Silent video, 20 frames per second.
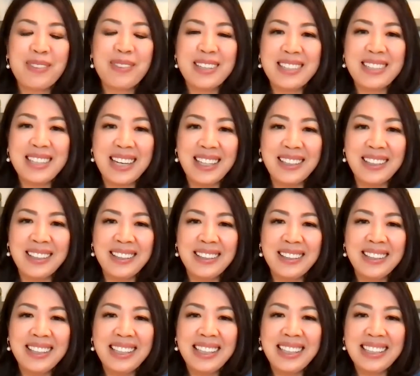So
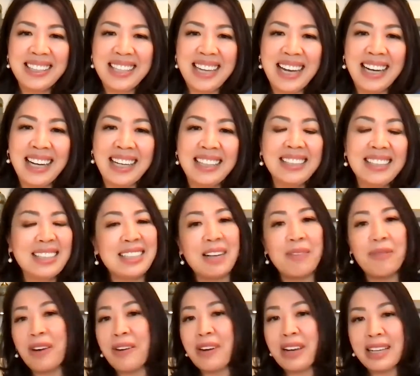yeah, okay. It's a
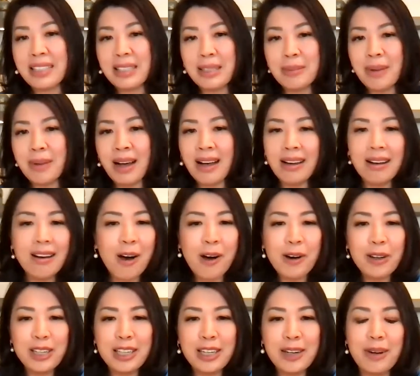very small,
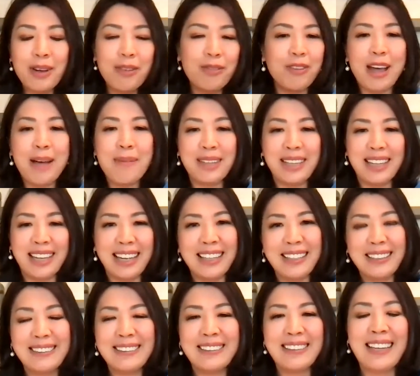ordinary
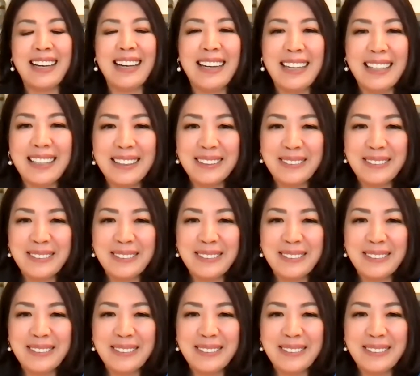family. Yeah.